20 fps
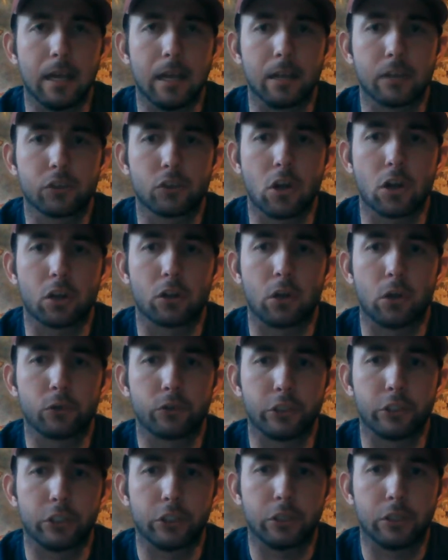strong
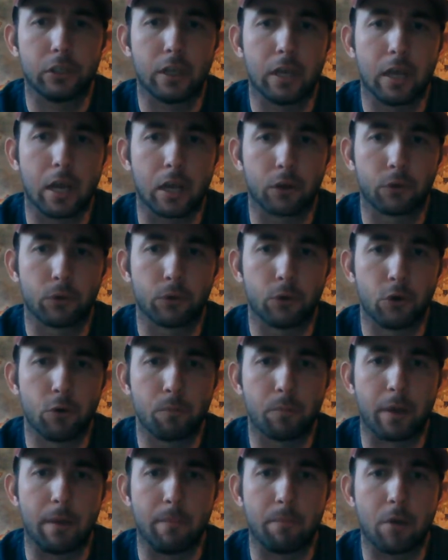culture
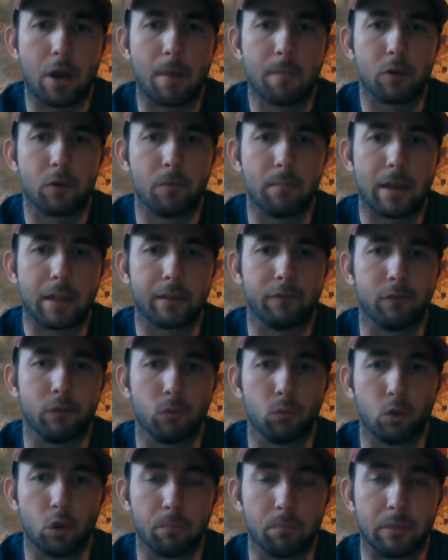group, and popular method for
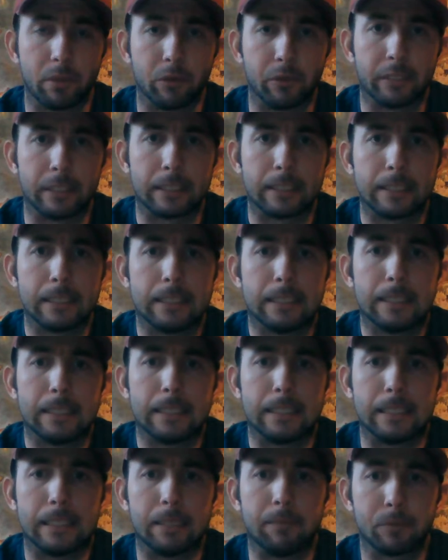world building.
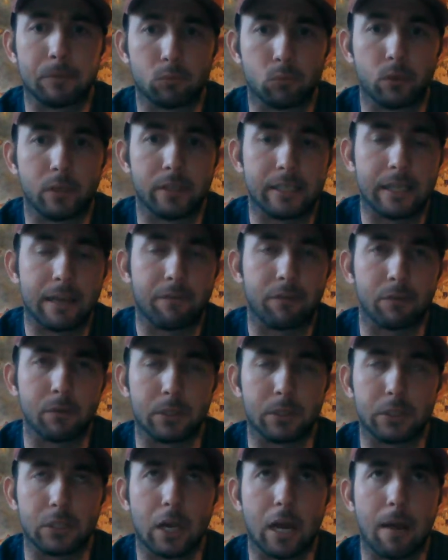It's definitely
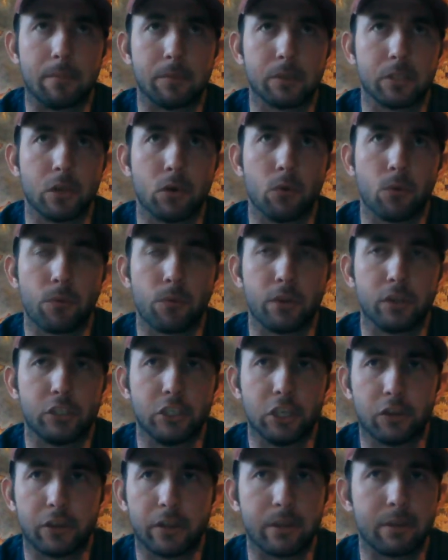on the top. So
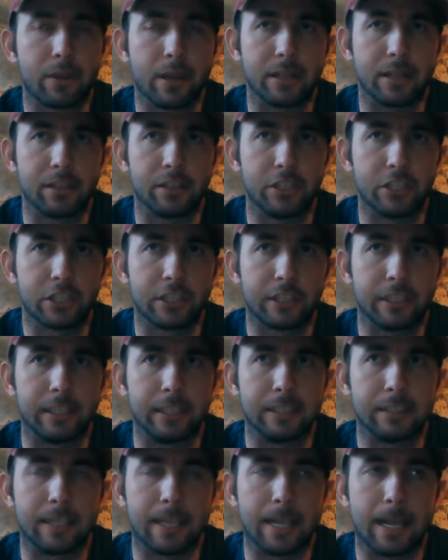generally, that just
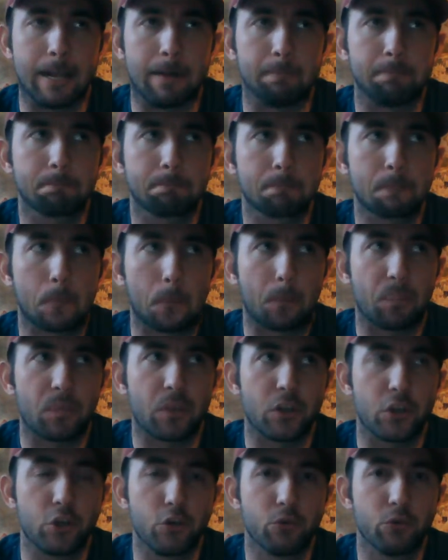is that
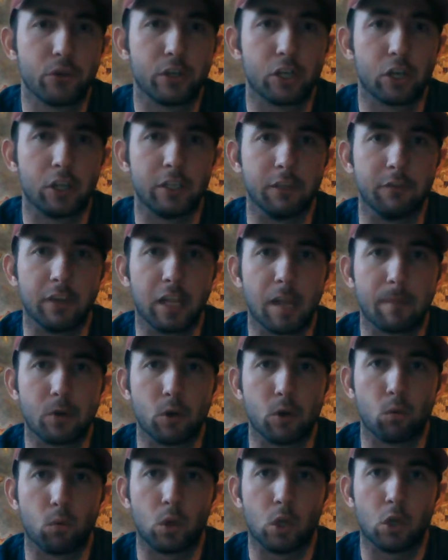you're going to develop
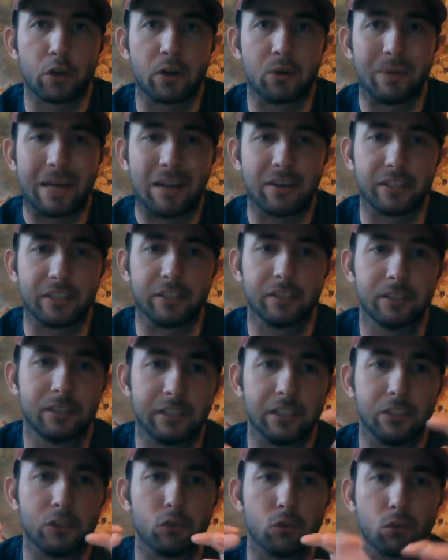your world around a
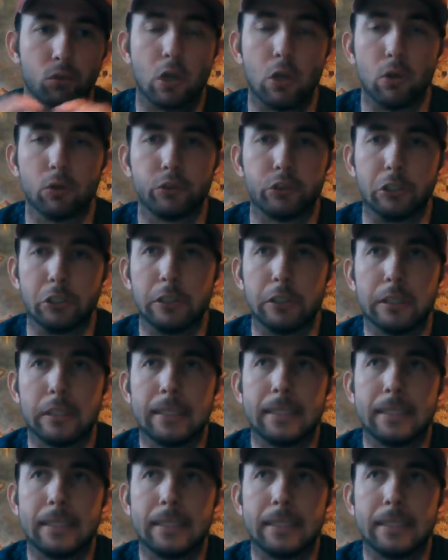central culture.